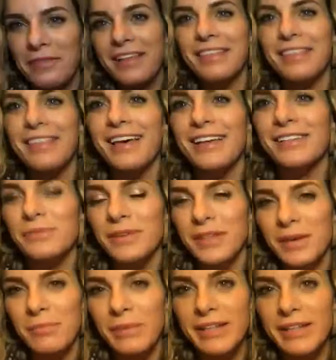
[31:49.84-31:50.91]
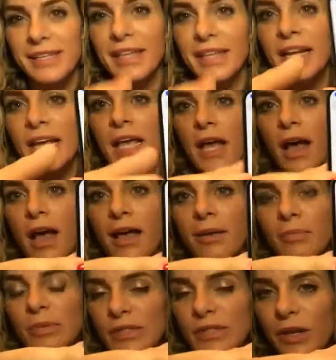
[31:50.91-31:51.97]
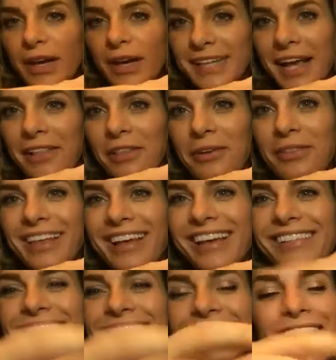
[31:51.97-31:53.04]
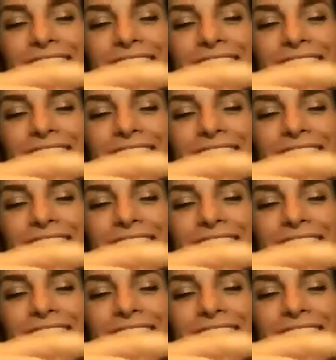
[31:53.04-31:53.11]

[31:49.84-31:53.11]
the phone. That's really embarrassing. So I download